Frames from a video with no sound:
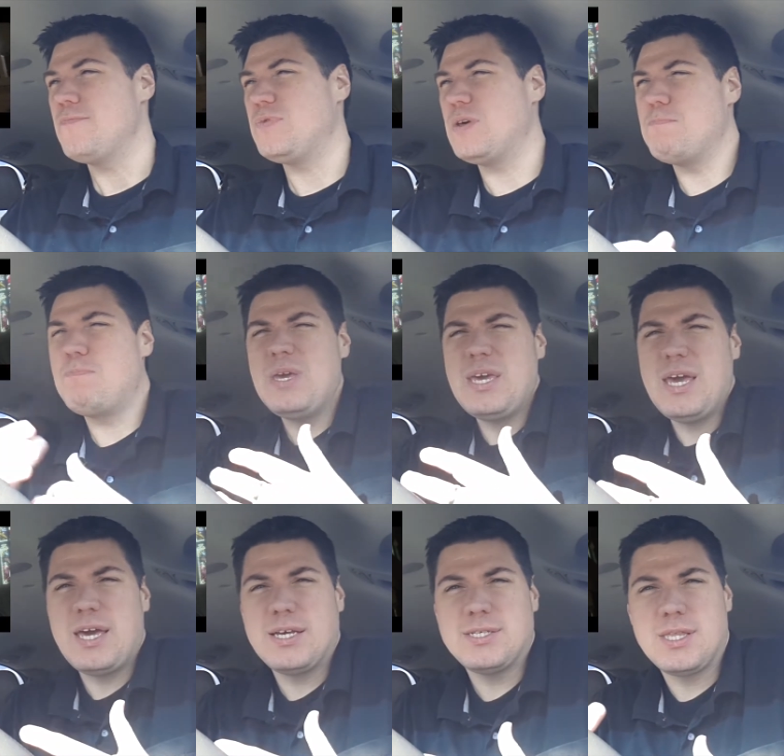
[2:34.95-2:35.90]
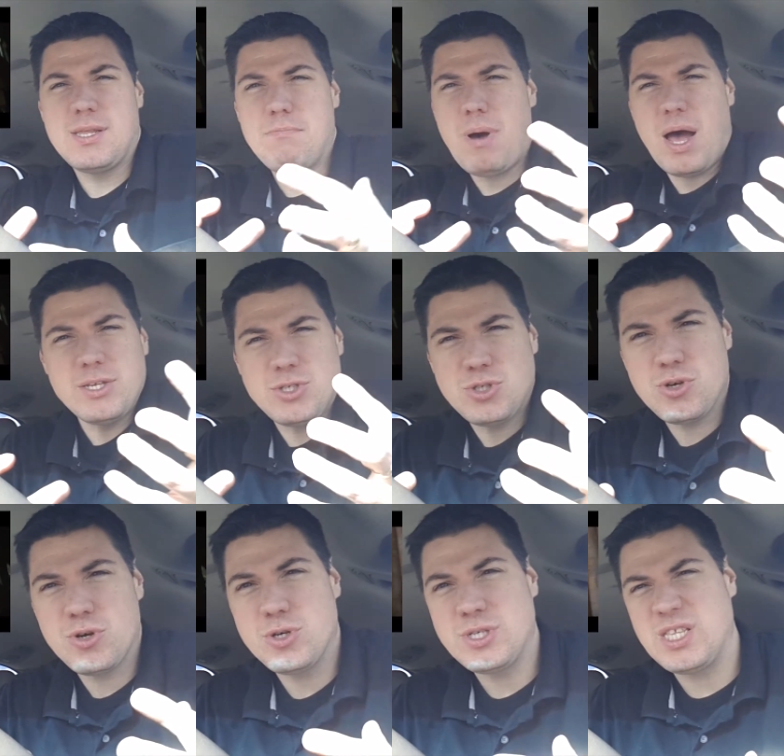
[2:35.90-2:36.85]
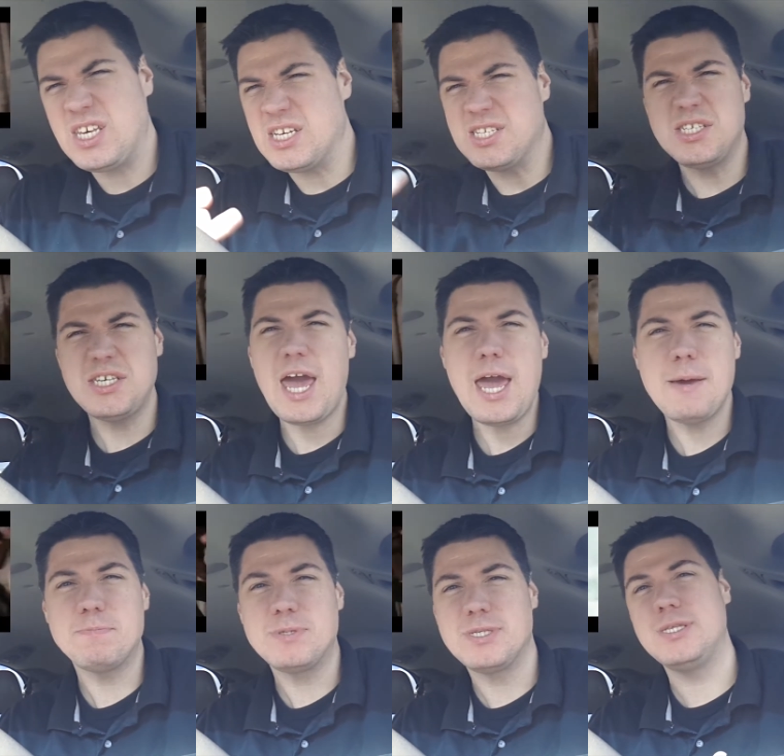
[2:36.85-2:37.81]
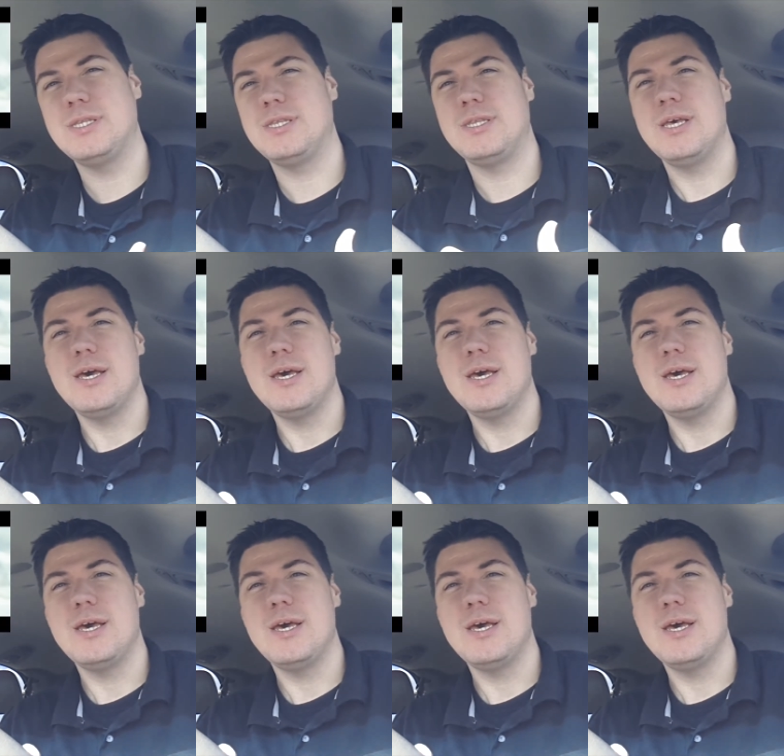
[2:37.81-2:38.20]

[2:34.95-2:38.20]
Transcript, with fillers: the beings and the monsters and the escapes. And